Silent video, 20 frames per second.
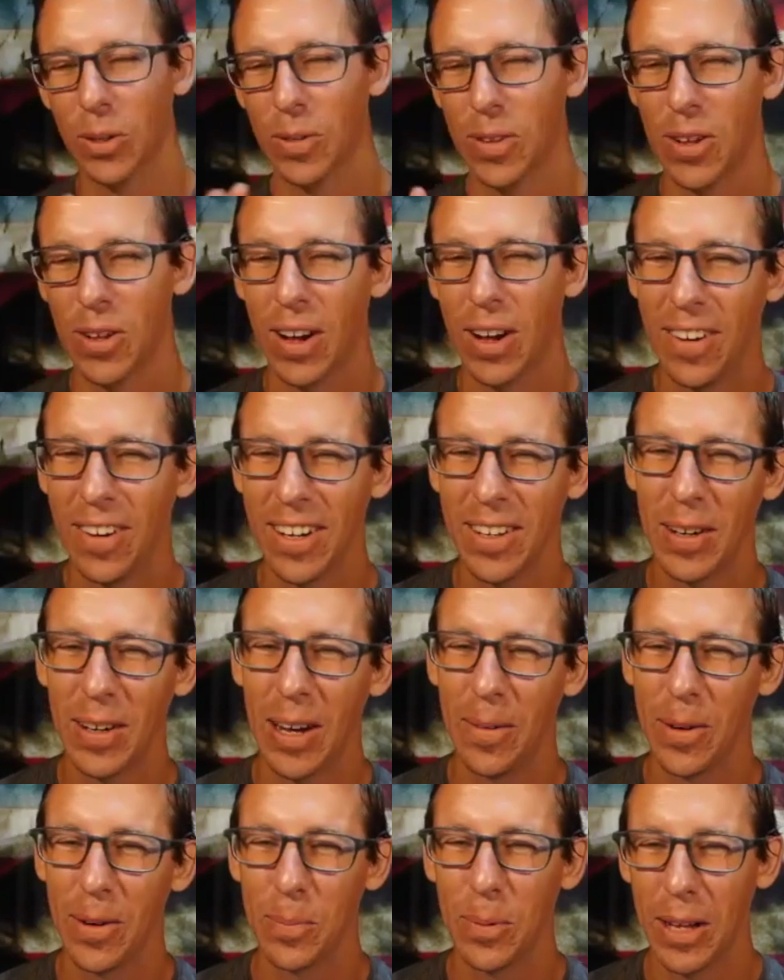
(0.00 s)
So I want to
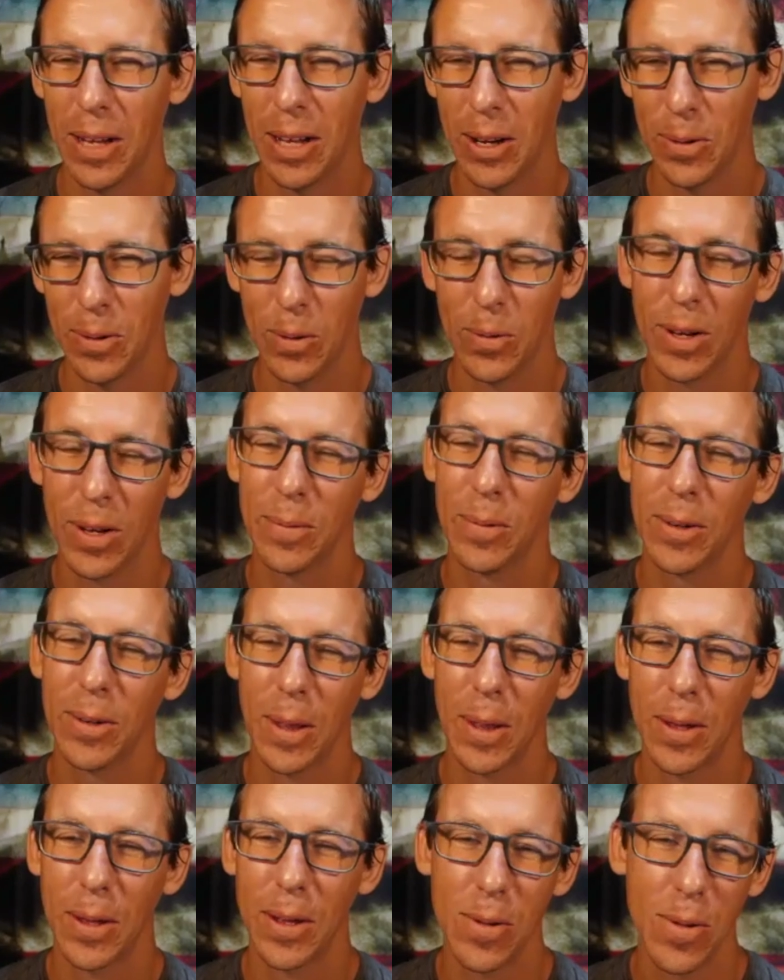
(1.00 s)
I want to pull out the one one of
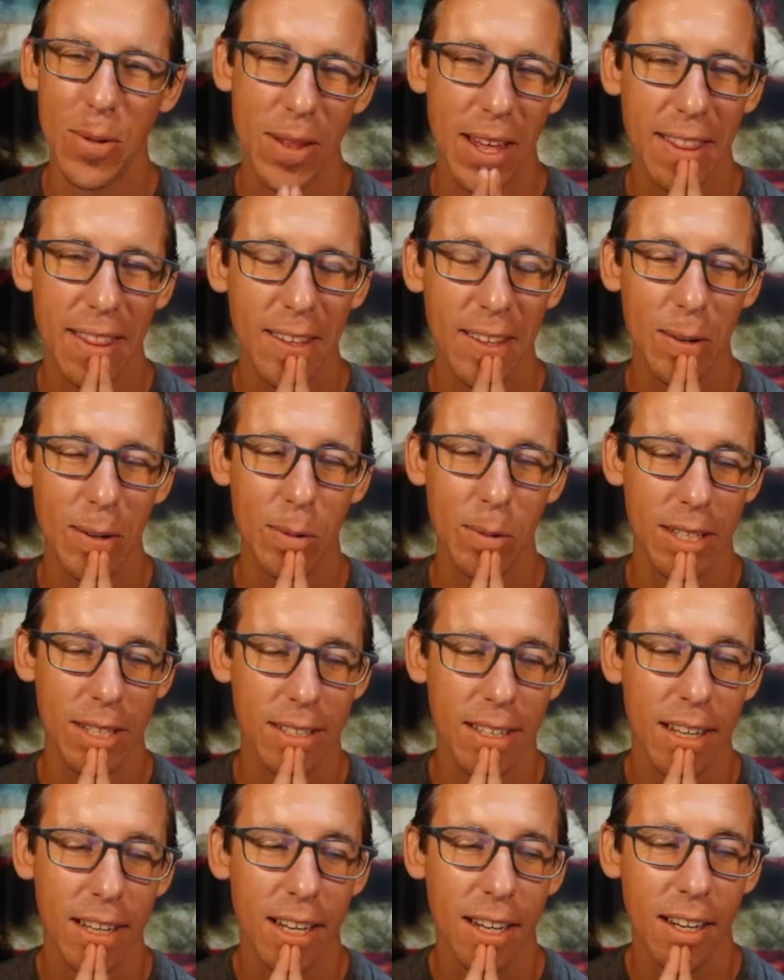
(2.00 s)
the things you said there
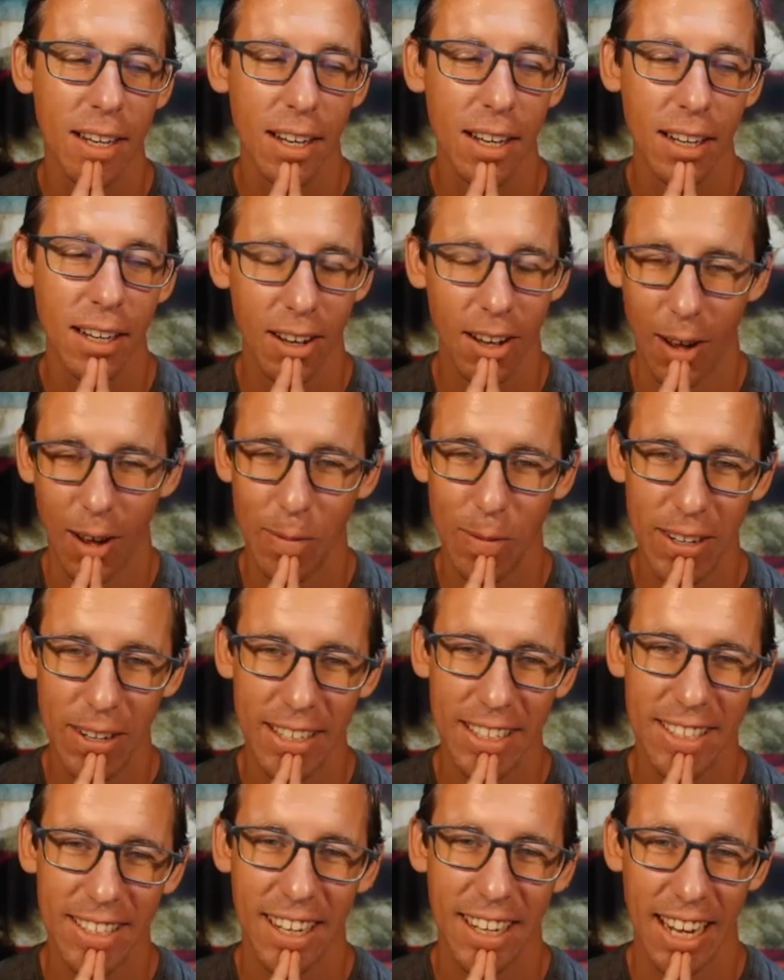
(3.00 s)
was
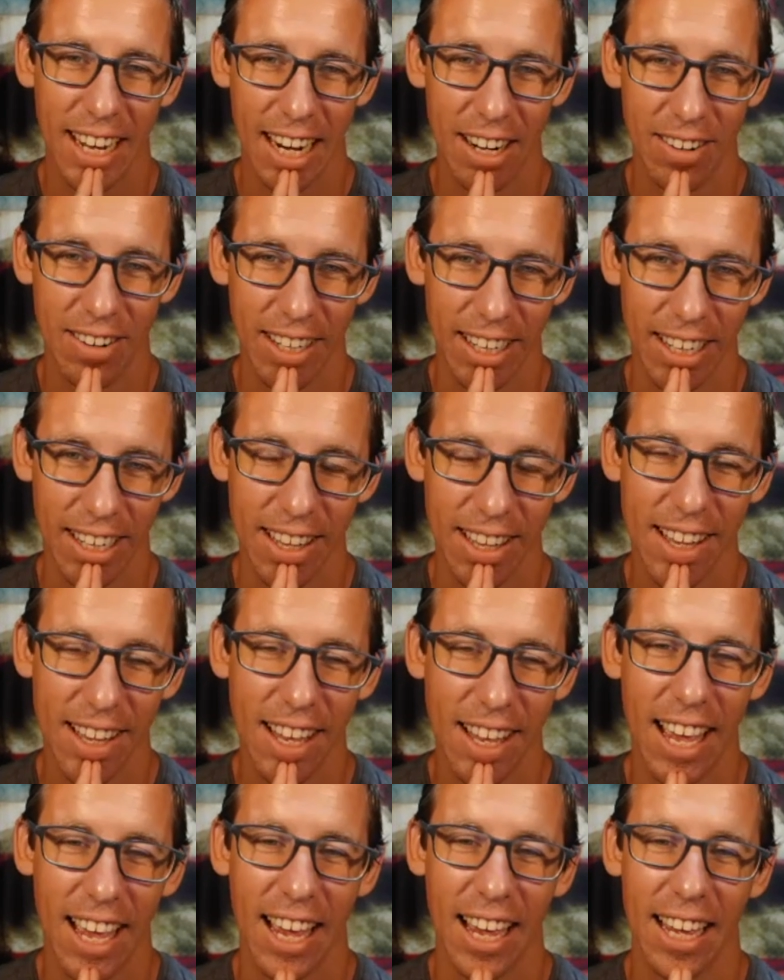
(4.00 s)
confidence, not arrogance,
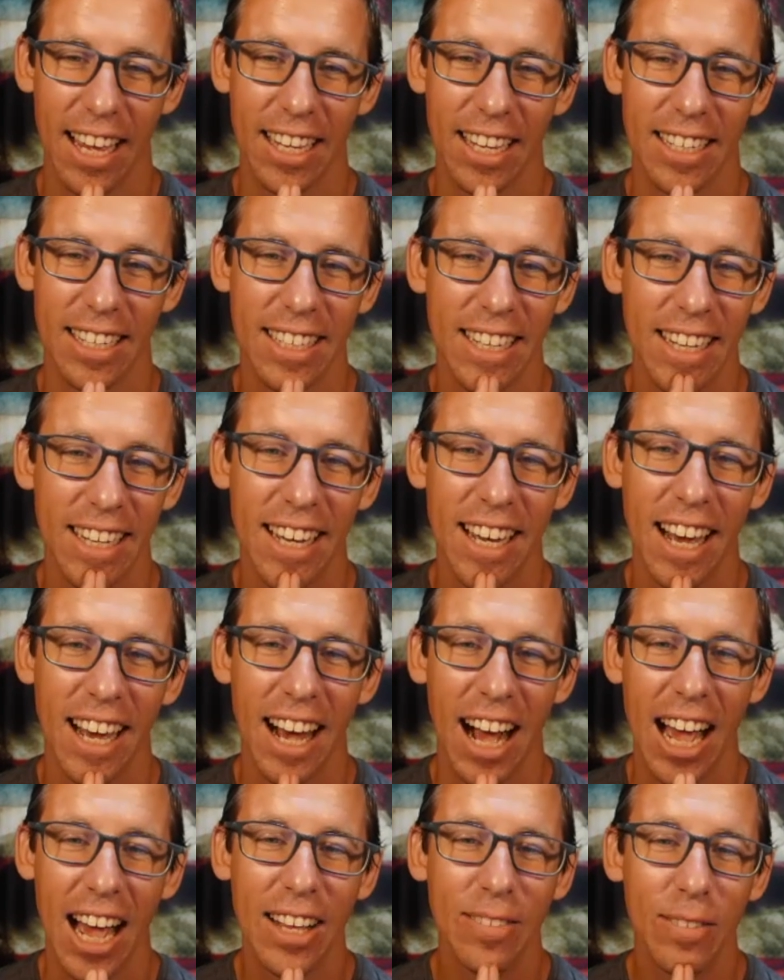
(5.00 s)
and
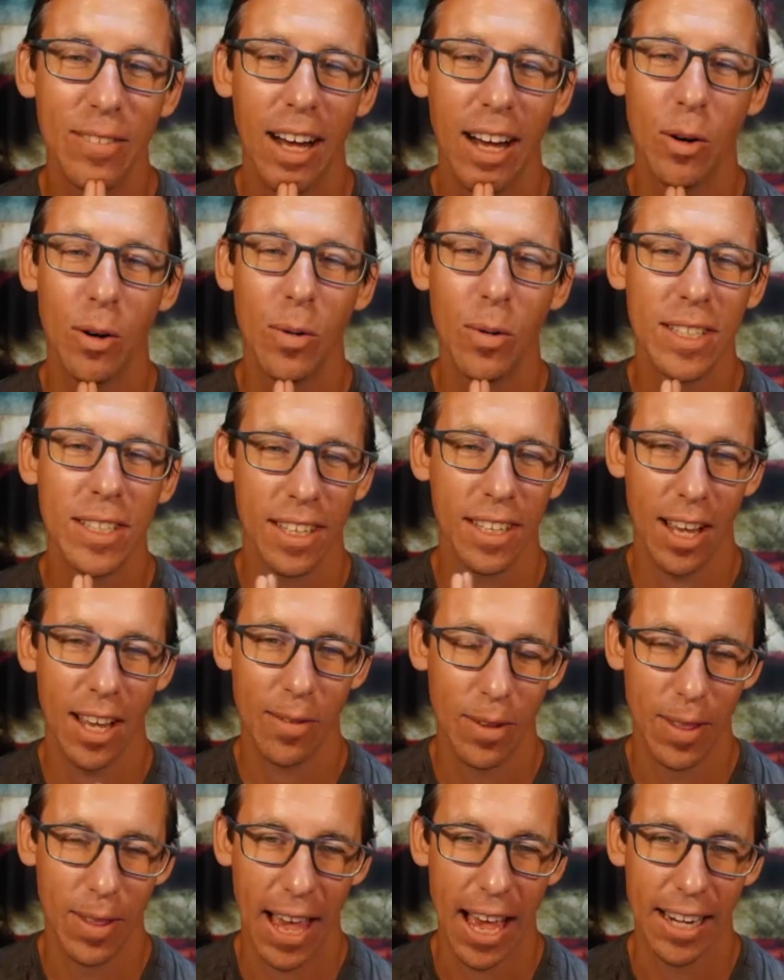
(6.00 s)
I've I've always
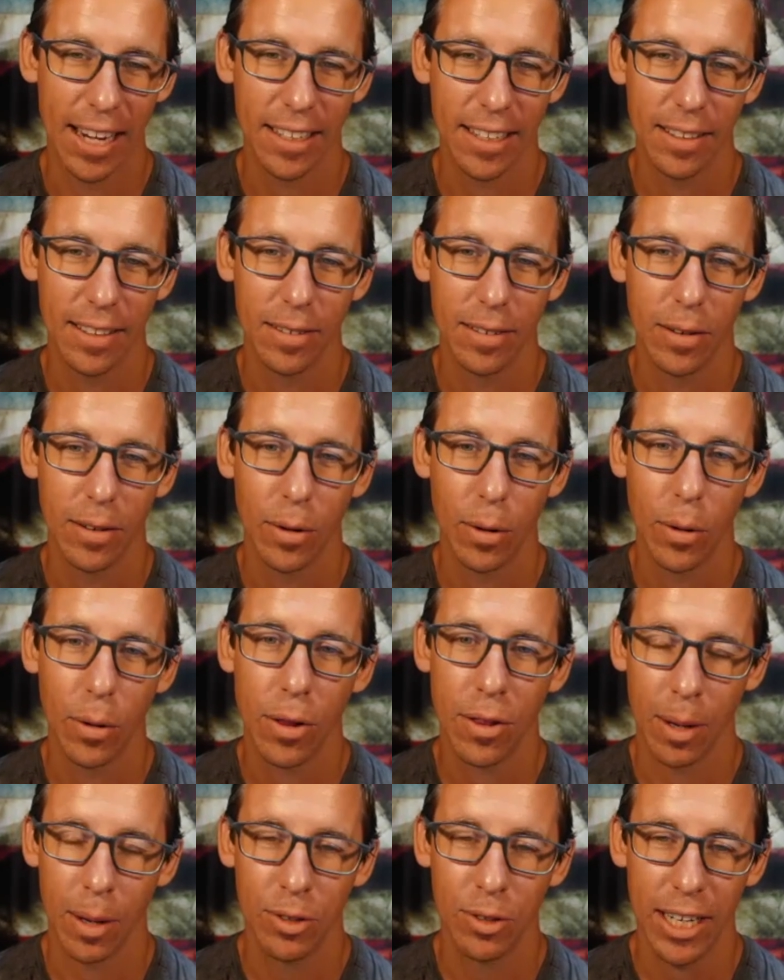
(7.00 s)
loved that
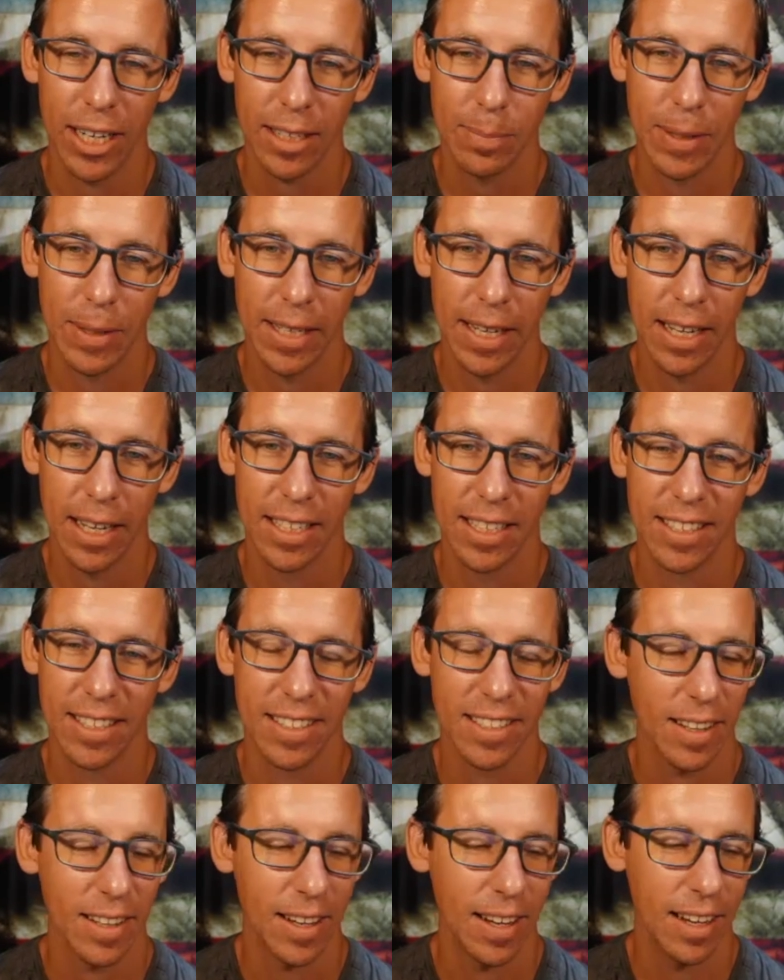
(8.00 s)
subject
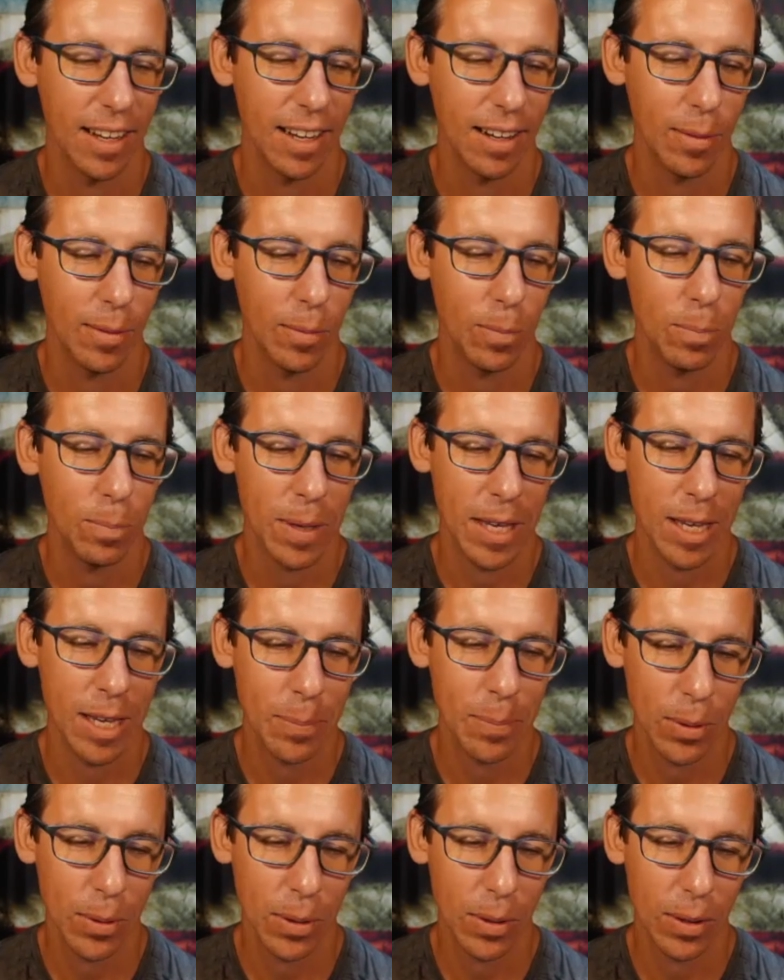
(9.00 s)
because
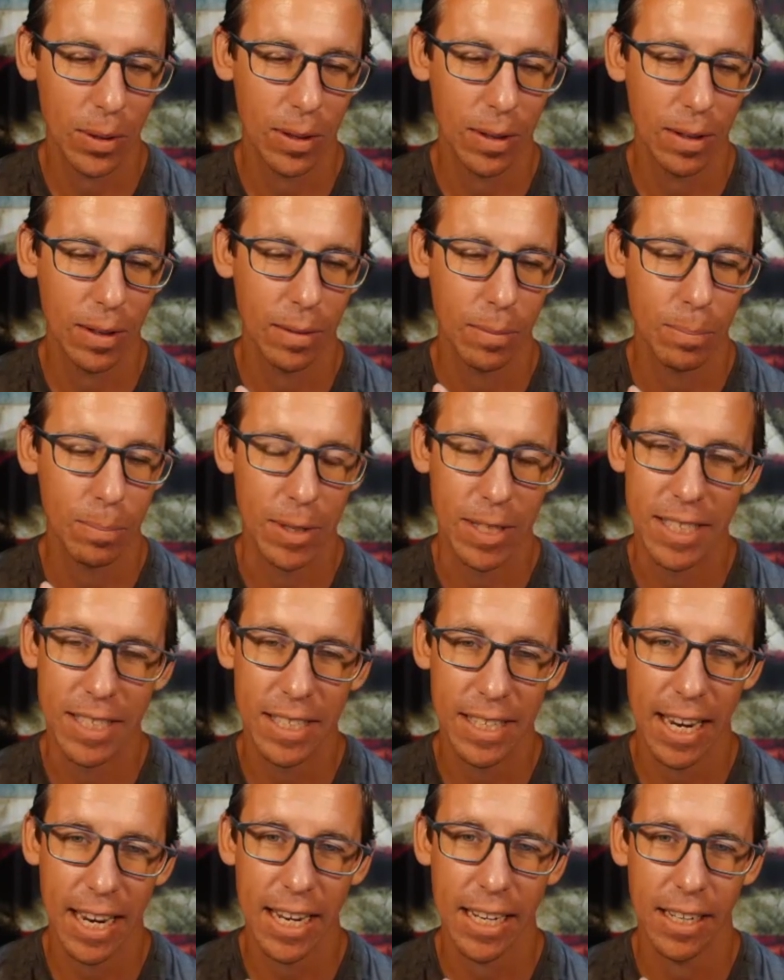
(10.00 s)
people
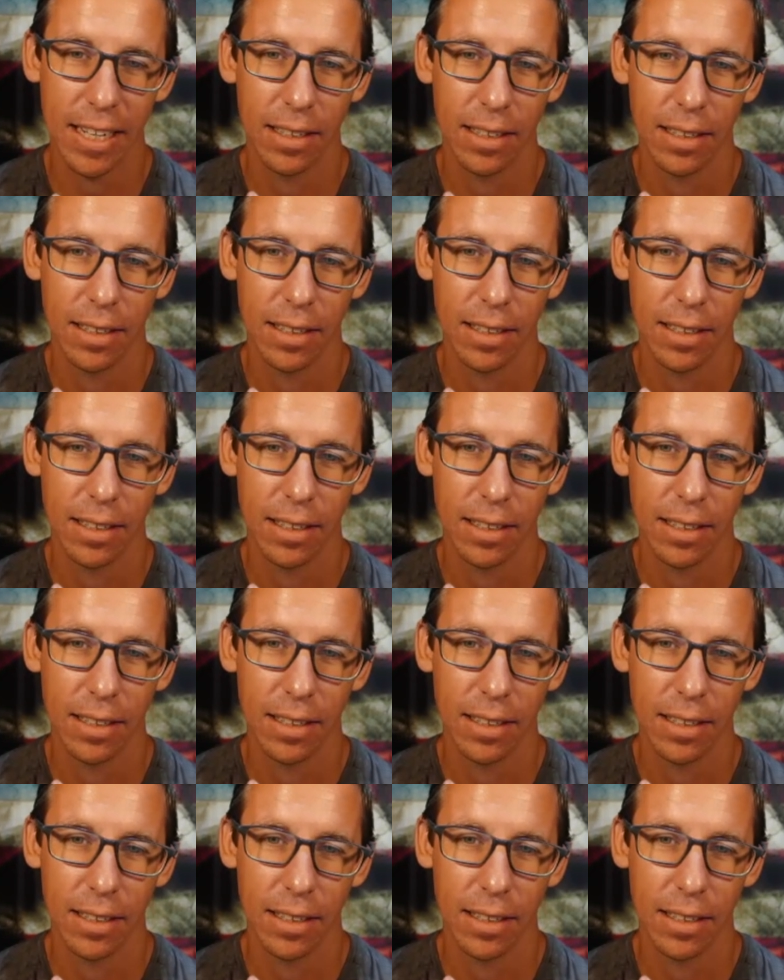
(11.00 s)
mistake